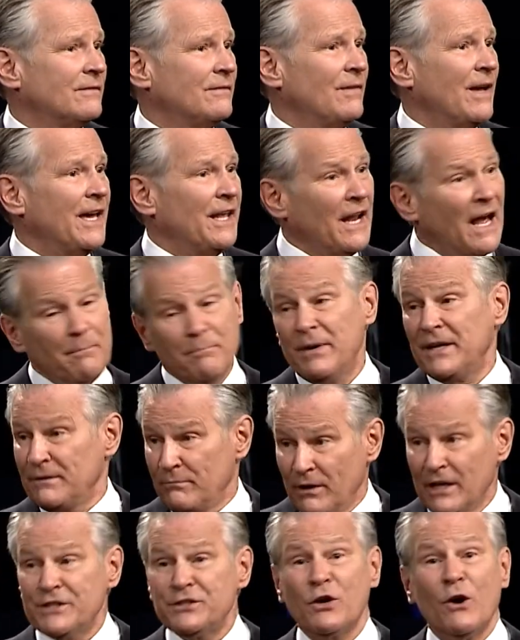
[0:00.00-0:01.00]
And I, but
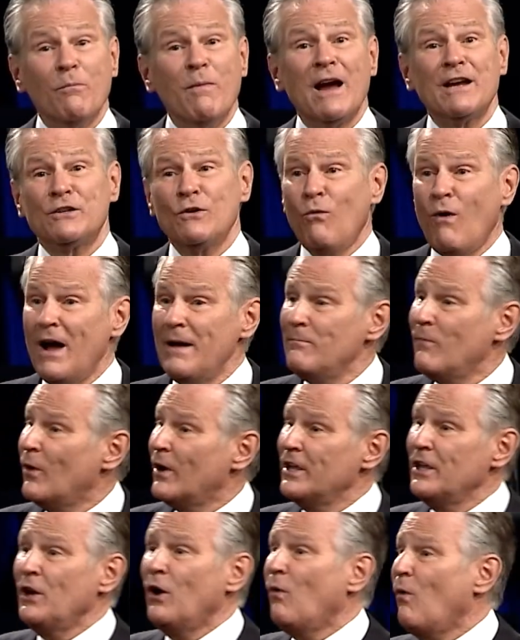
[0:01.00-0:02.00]
let's go back to white boy.
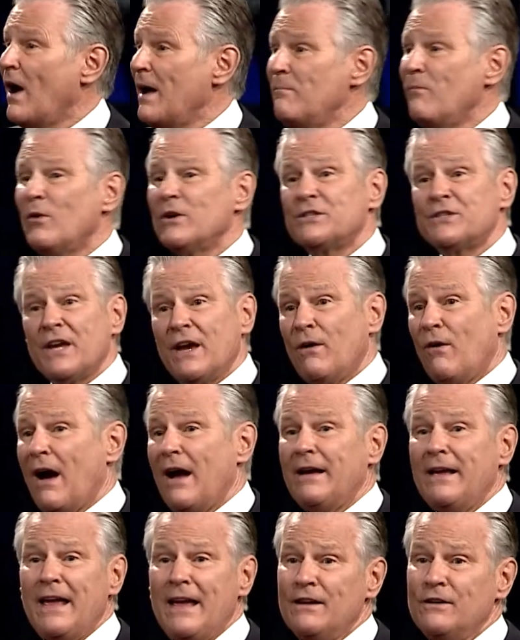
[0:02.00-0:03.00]
You know, white boy saying, well,
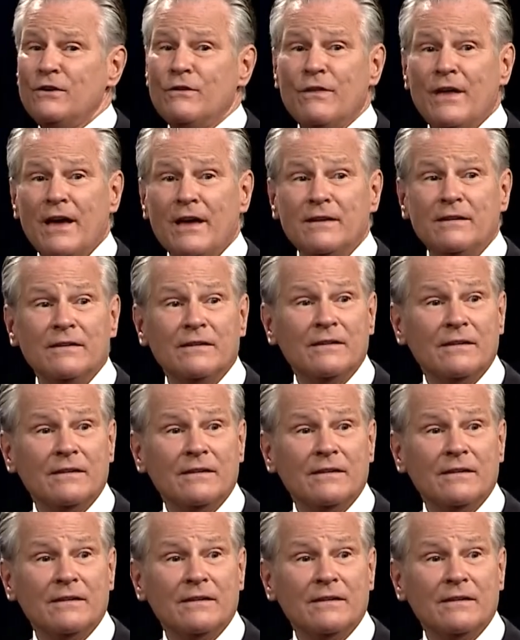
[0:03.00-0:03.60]
I can't do that.